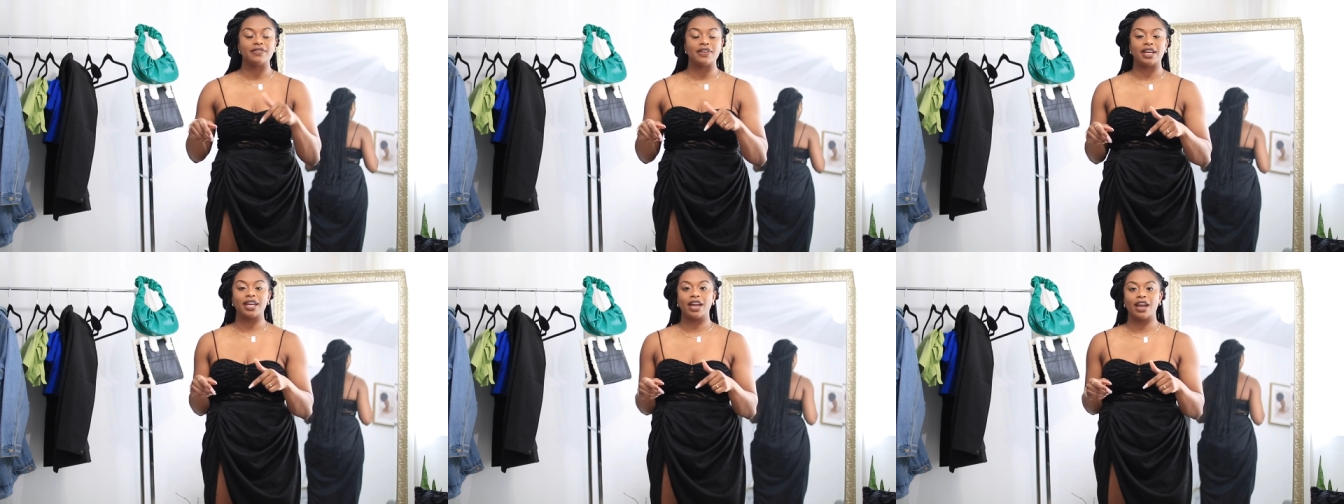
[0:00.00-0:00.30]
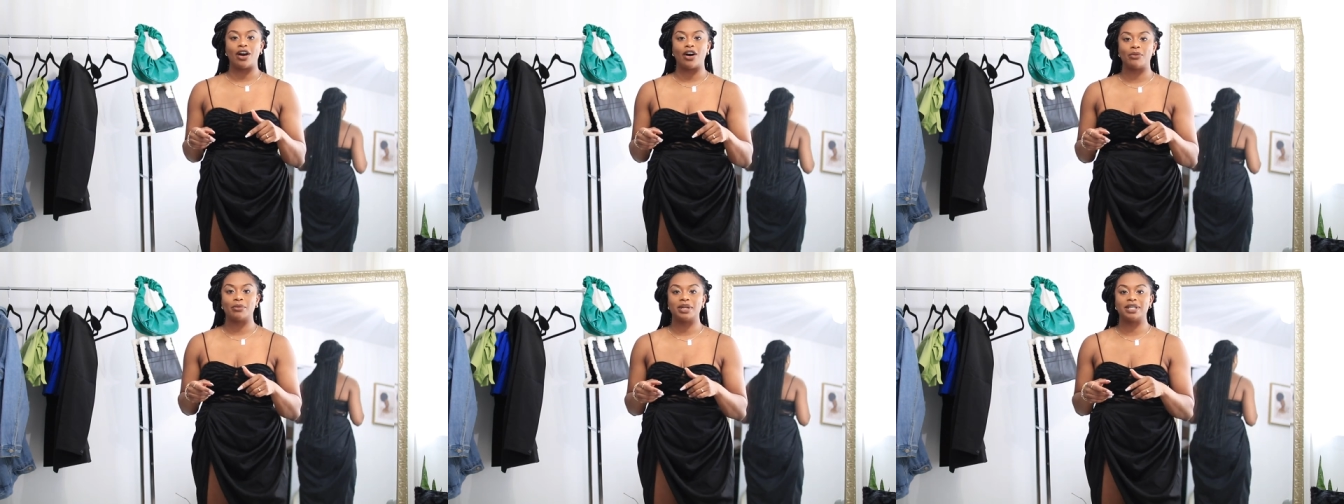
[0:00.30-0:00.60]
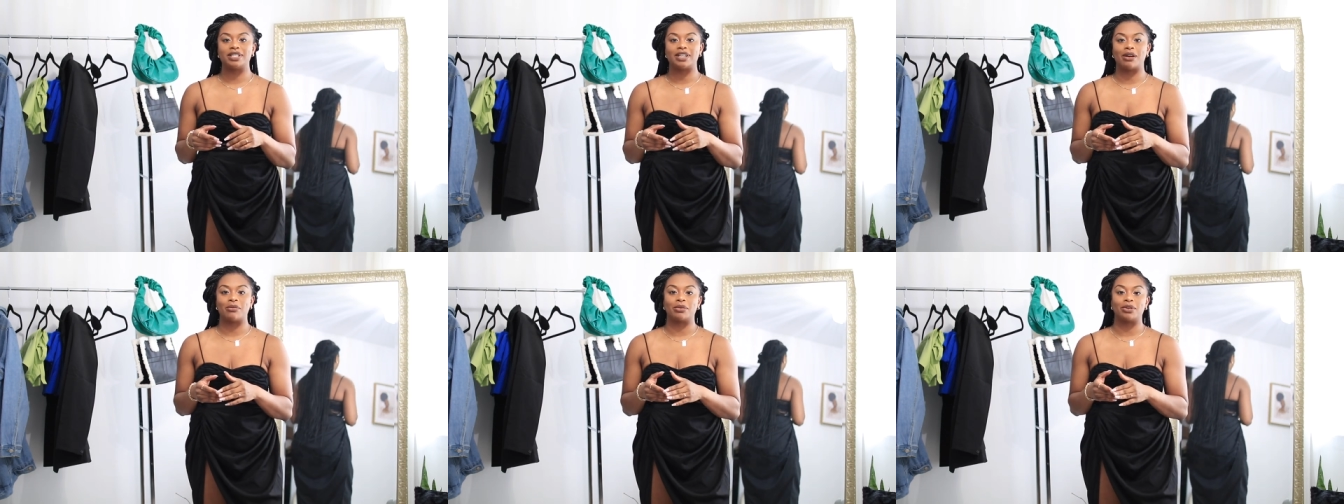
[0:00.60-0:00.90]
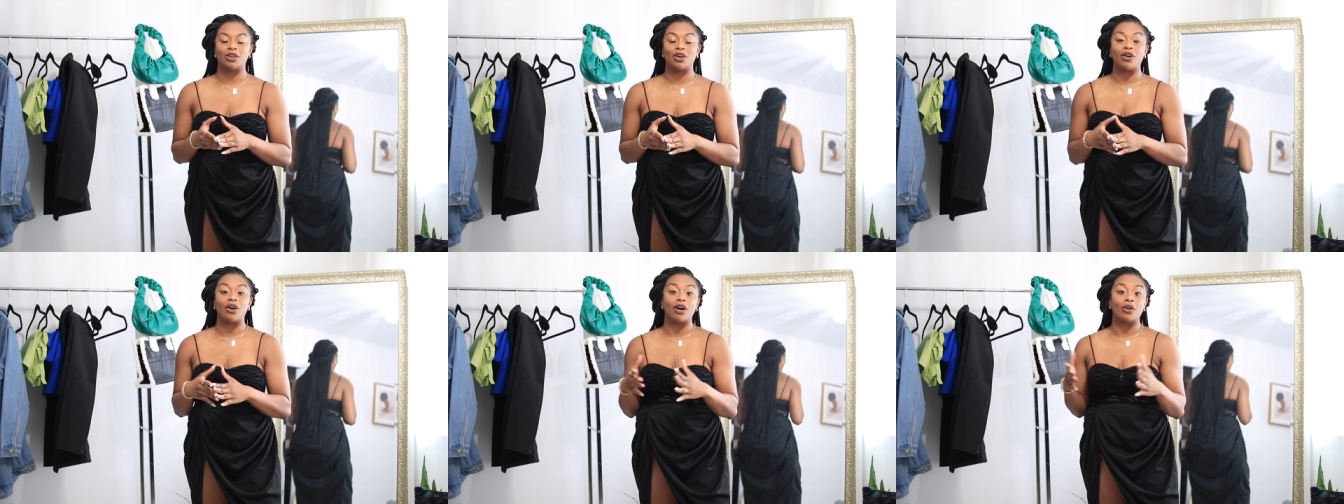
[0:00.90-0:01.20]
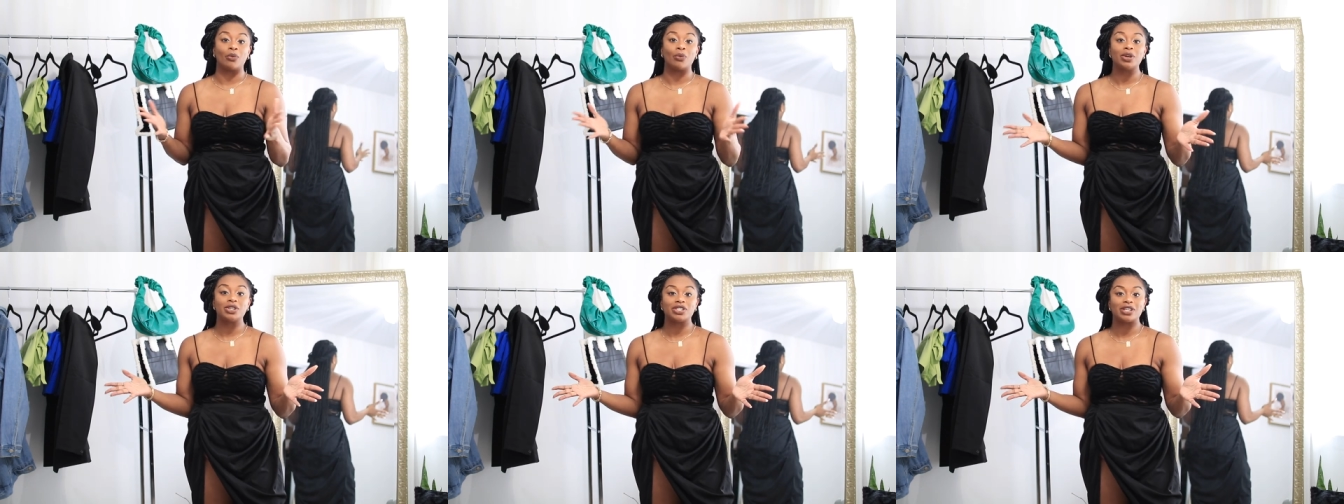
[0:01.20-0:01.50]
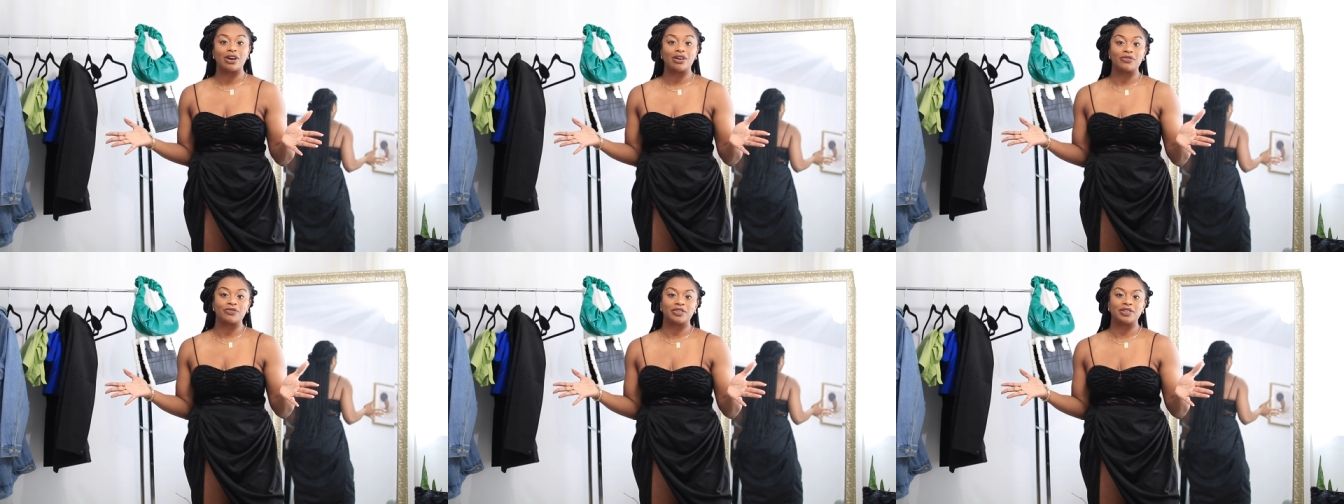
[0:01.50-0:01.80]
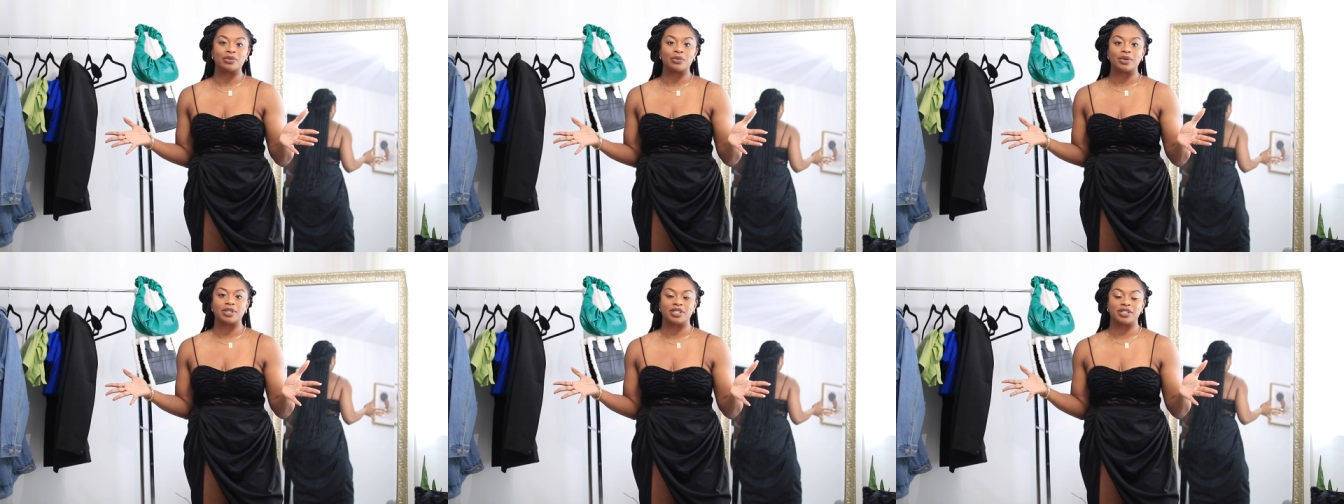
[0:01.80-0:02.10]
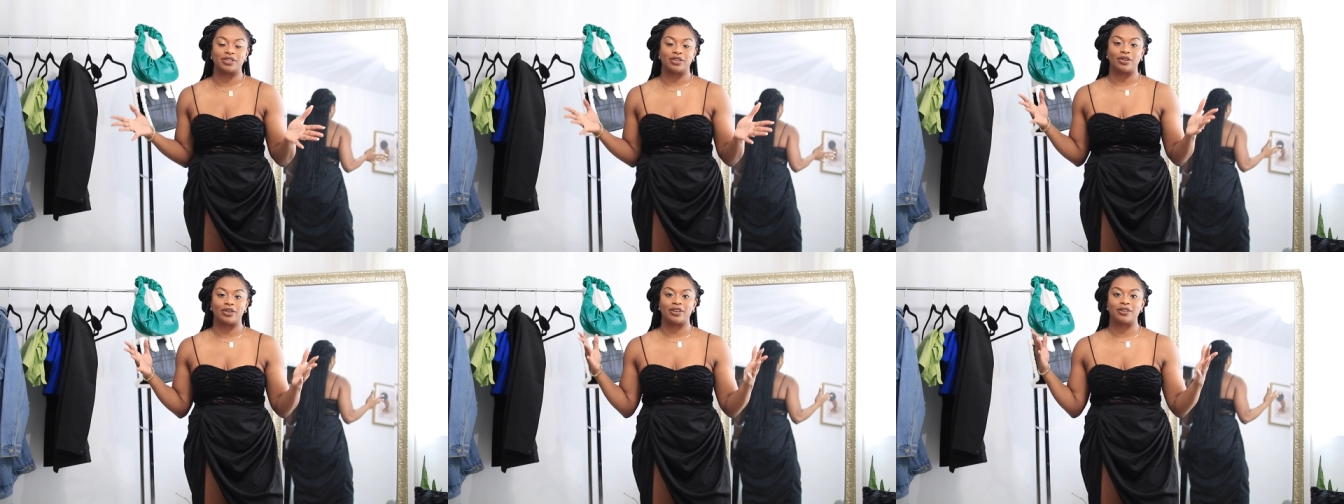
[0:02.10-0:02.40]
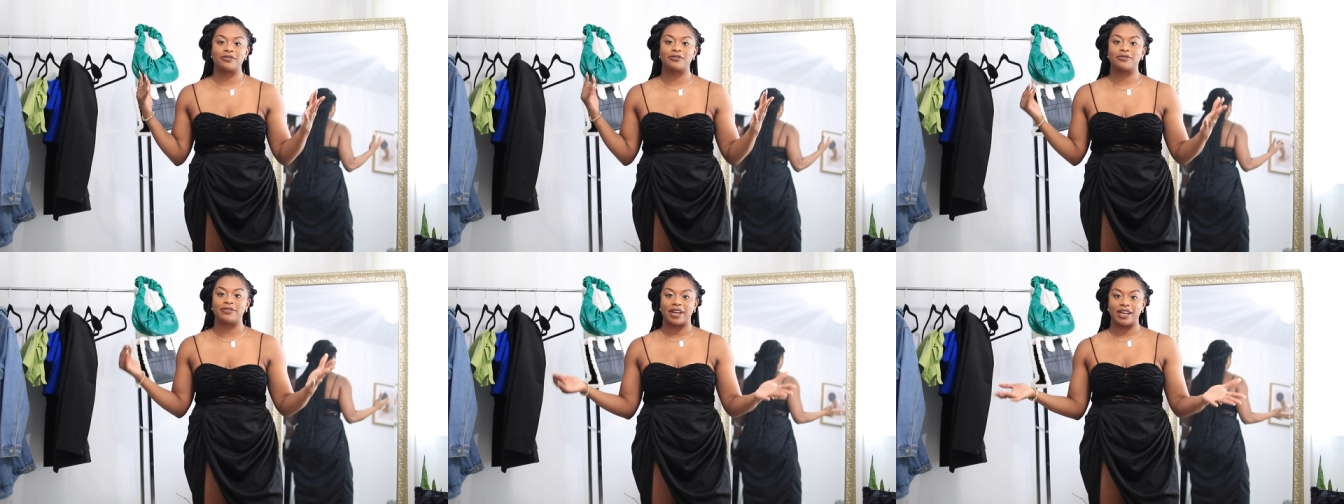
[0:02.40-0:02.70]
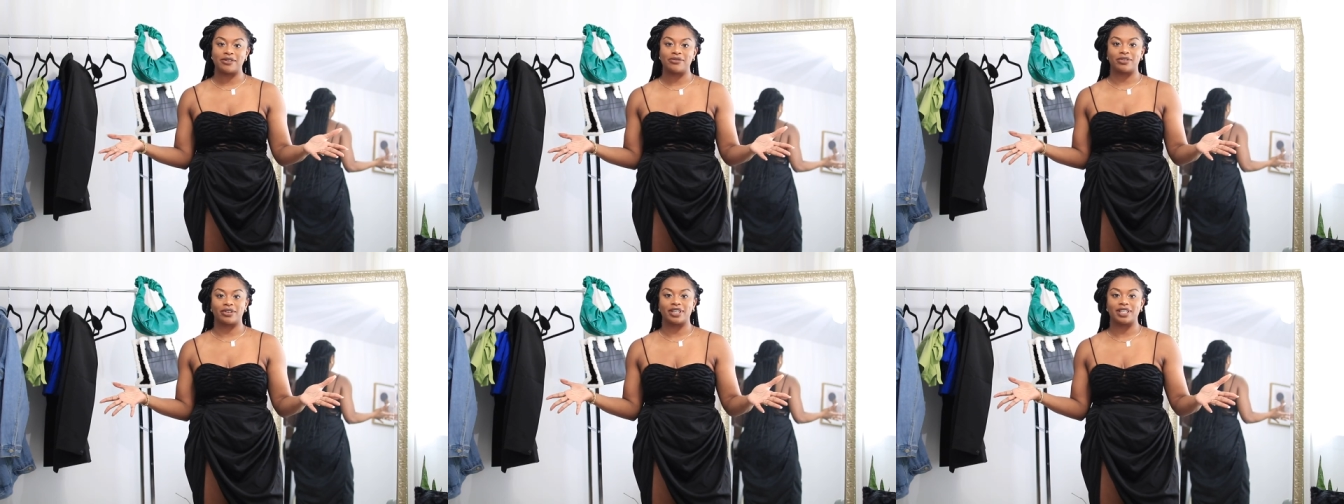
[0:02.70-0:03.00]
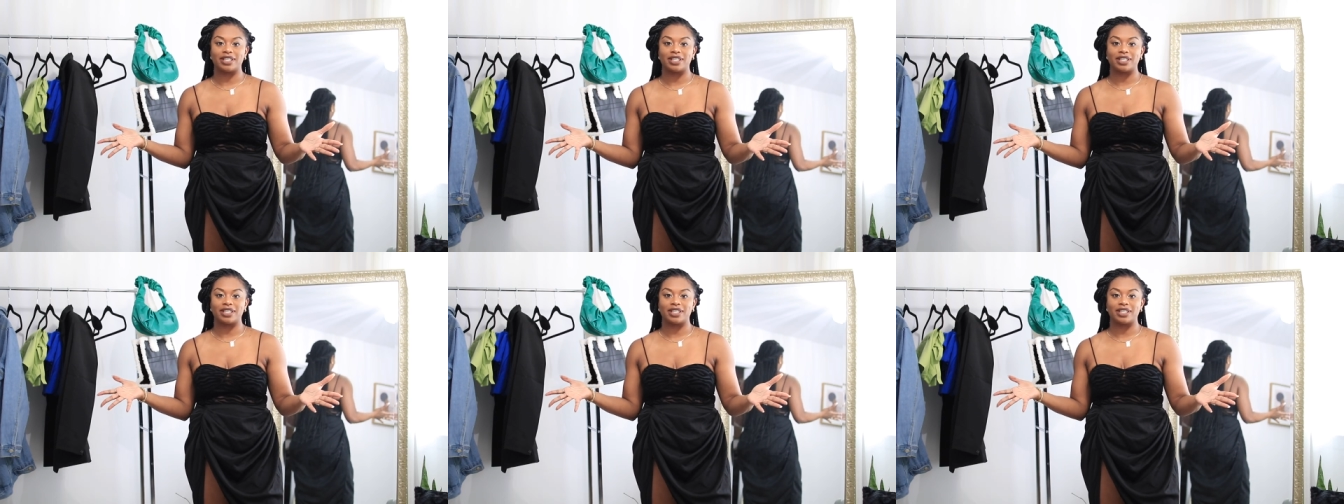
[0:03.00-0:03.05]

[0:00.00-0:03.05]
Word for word: a comment down below on which outfit was your favorite.